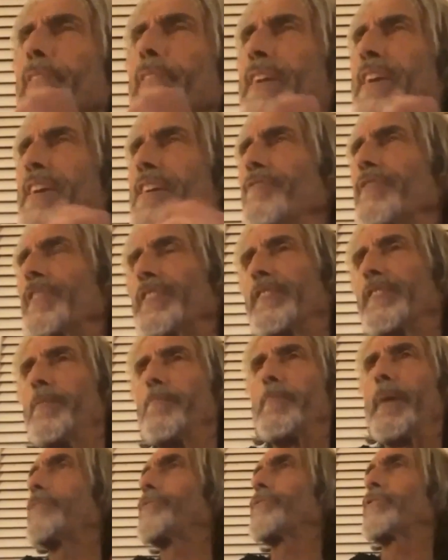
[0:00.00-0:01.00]
hearing the
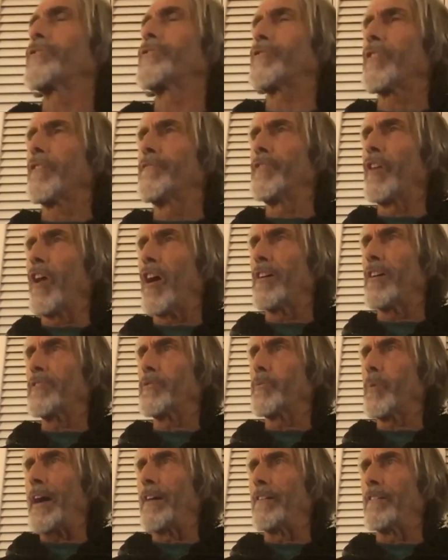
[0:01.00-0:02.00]
message of non
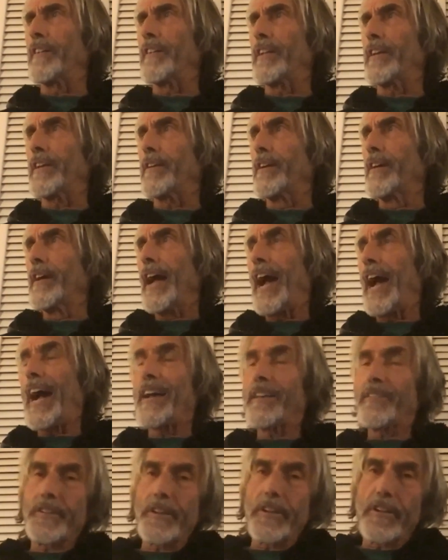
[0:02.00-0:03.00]
duality
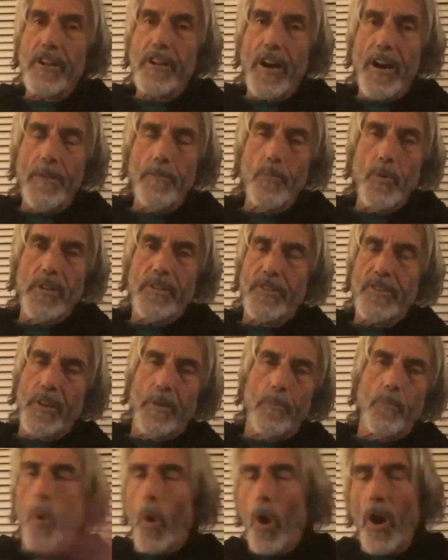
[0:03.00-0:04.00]
has to come with
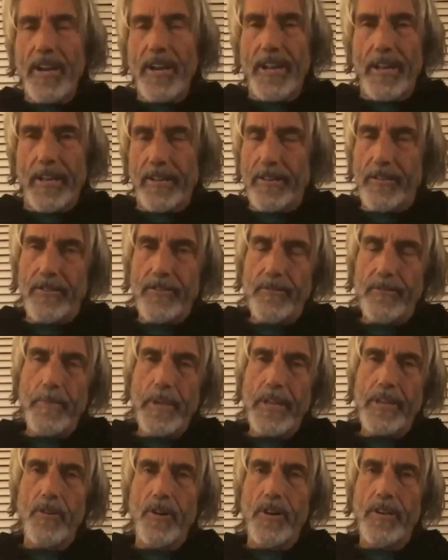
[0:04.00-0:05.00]
some warnings
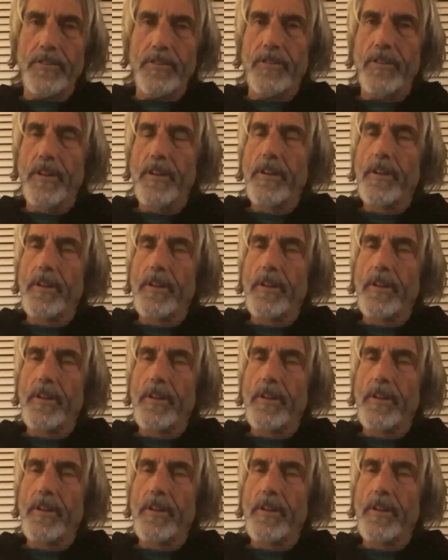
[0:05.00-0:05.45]
because